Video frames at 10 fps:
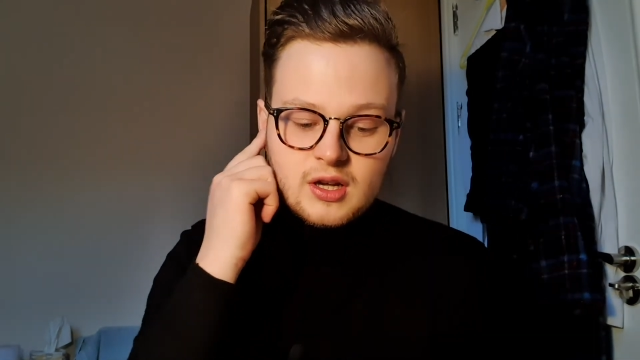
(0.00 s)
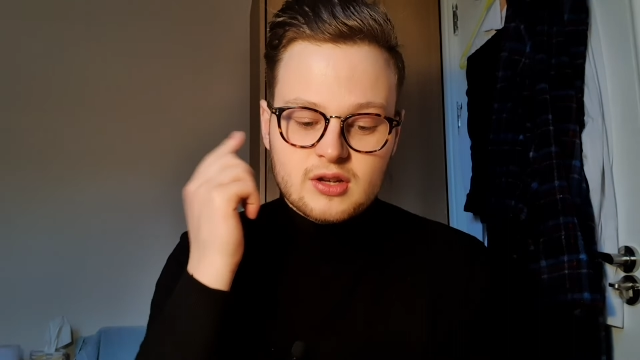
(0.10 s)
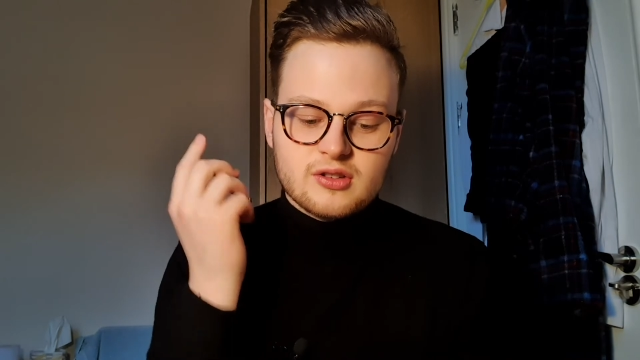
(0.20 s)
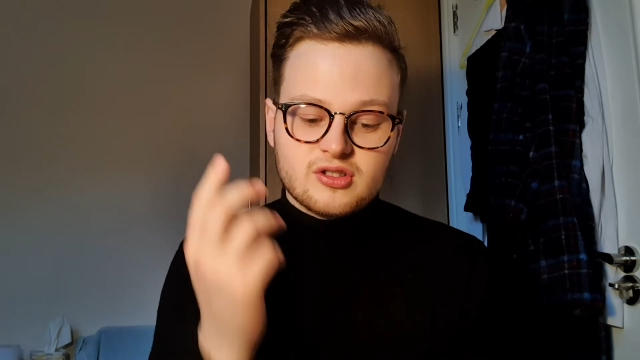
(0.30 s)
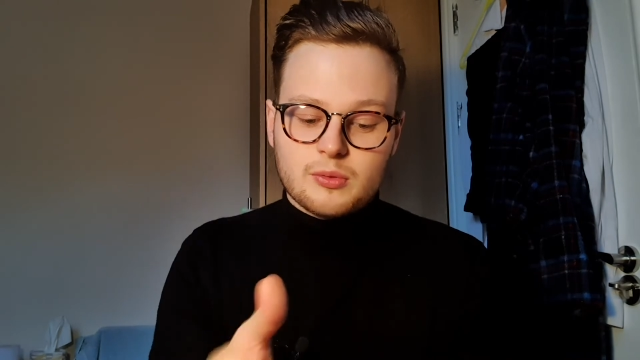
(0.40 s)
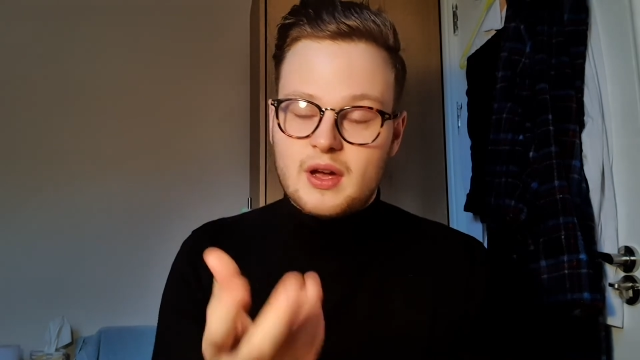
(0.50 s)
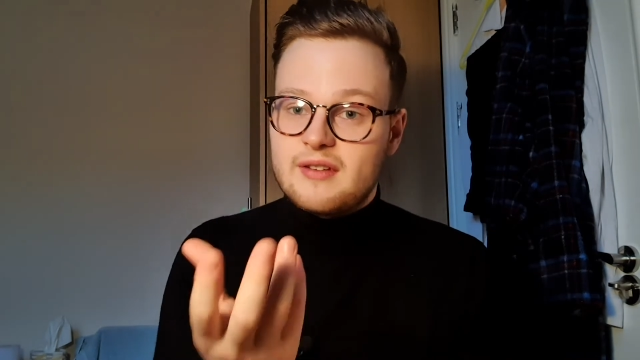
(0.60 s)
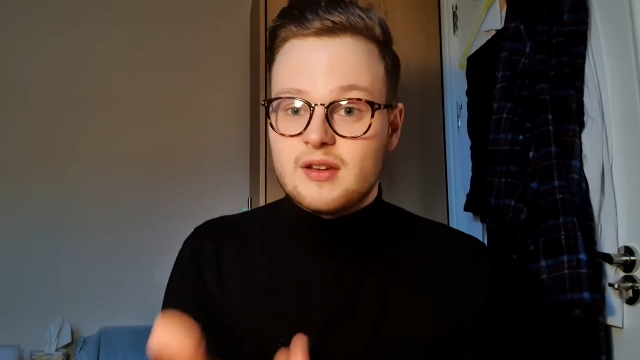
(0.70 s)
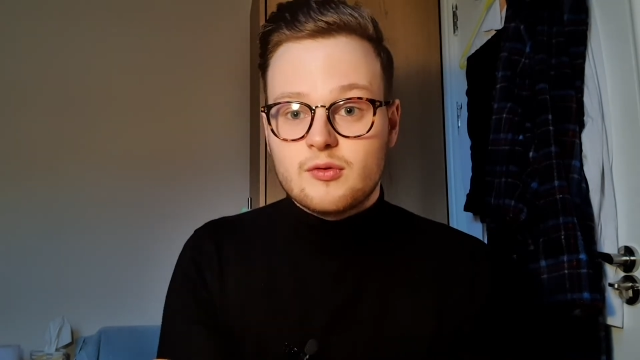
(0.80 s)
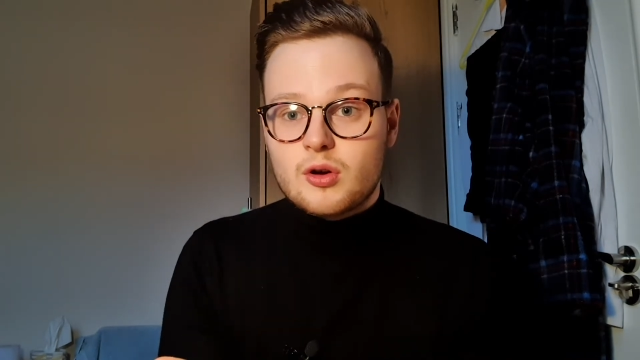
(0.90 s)
So
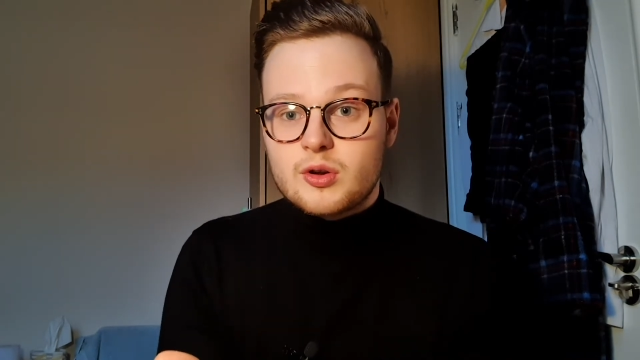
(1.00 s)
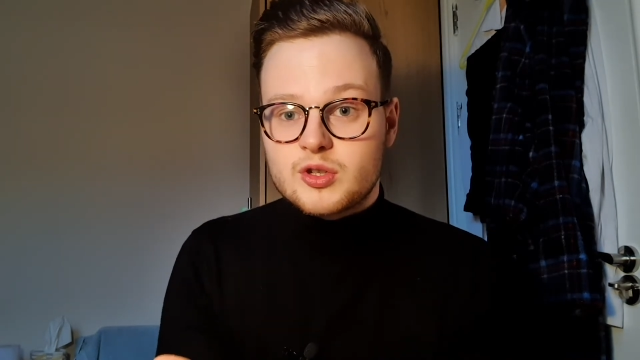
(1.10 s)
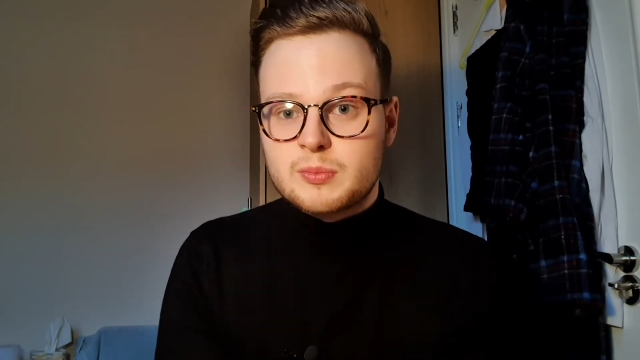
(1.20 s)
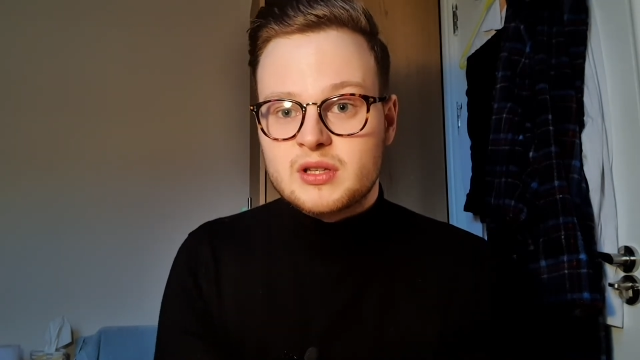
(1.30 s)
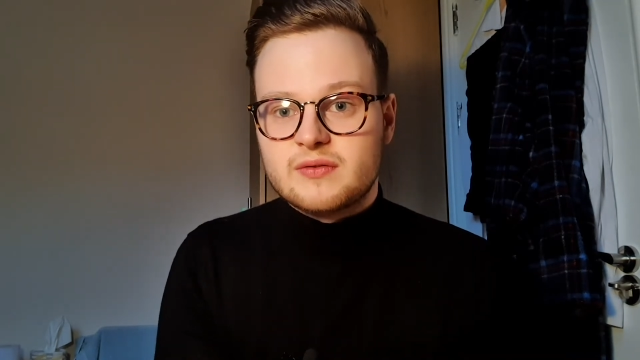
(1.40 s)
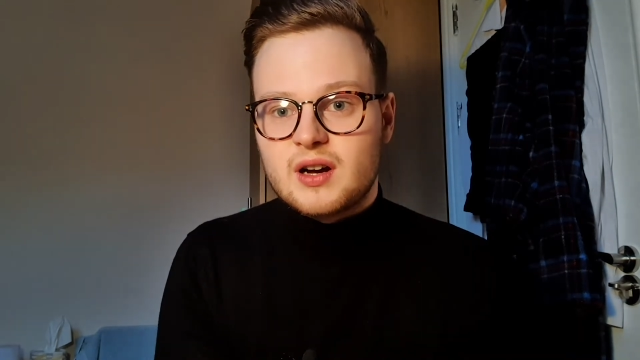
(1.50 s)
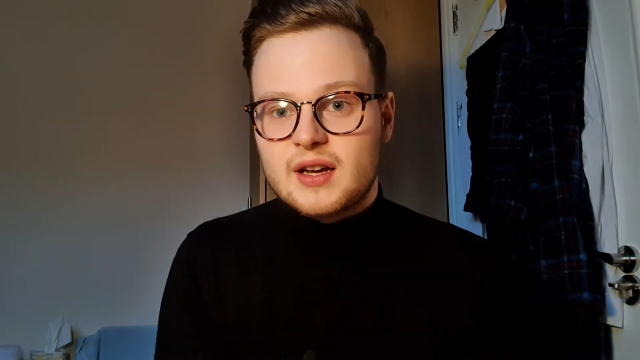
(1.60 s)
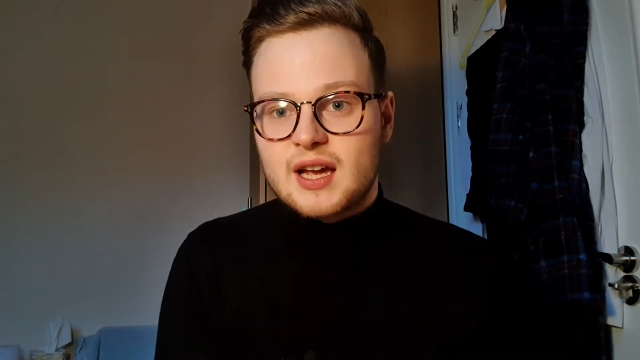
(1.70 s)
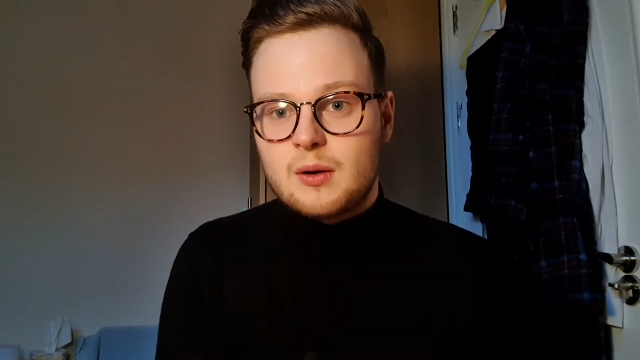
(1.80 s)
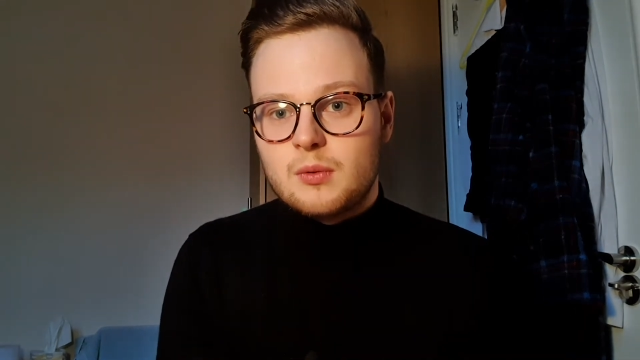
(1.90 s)
if you've got your Spotify
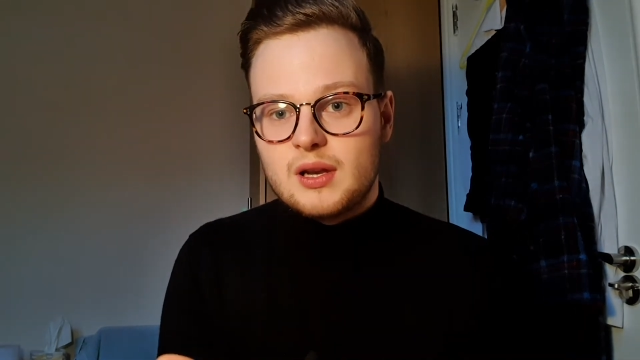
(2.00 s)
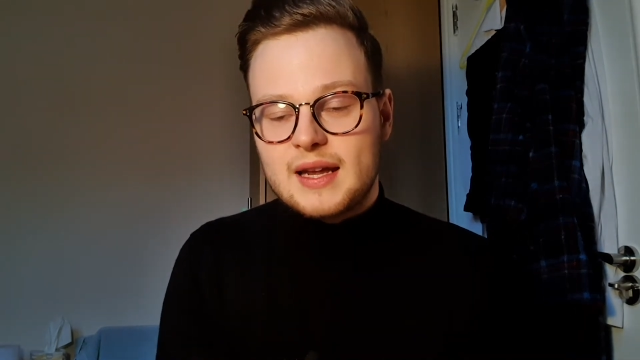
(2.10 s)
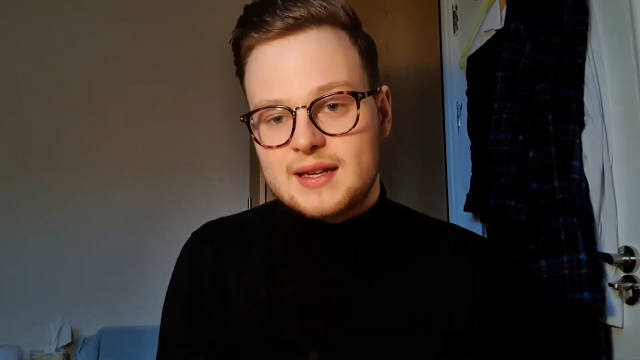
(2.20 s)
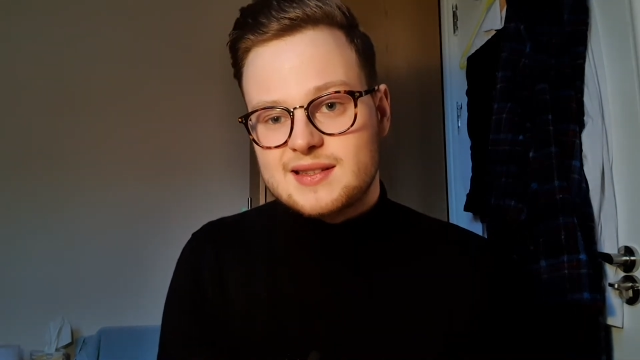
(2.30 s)
account linked